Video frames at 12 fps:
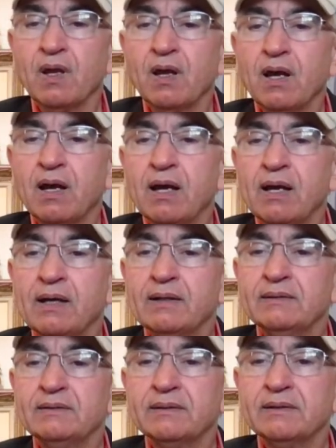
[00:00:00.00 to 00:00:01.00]

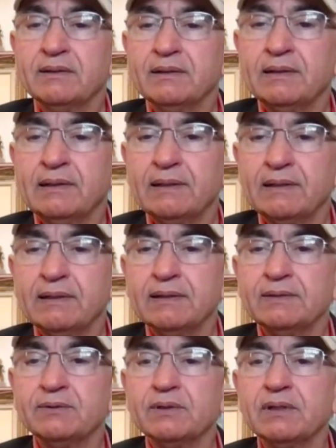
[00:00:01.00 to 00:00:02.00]
And
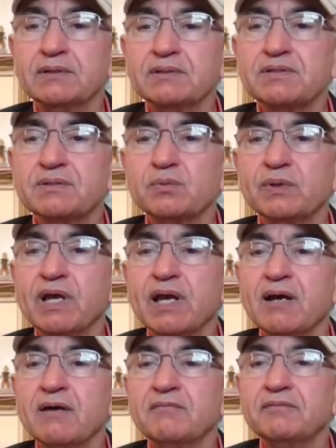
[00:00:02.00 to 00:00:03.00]
who else? We
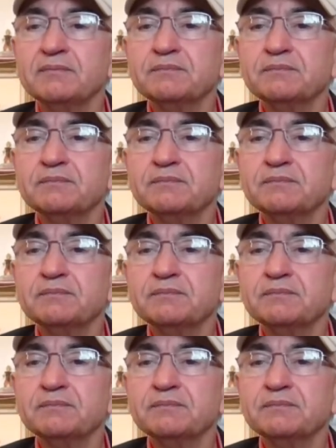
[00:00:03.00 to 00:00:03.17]
have